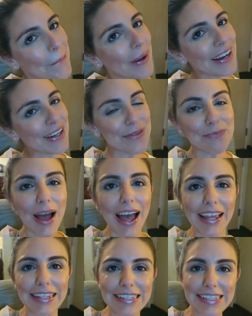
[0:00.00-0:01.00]

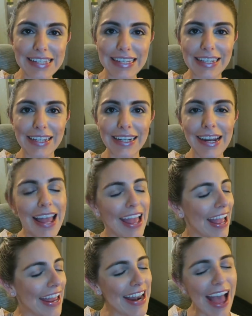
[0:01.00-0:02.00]
Monika is here,
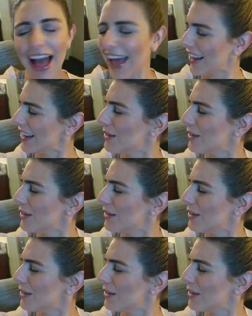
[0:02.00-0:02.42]
and I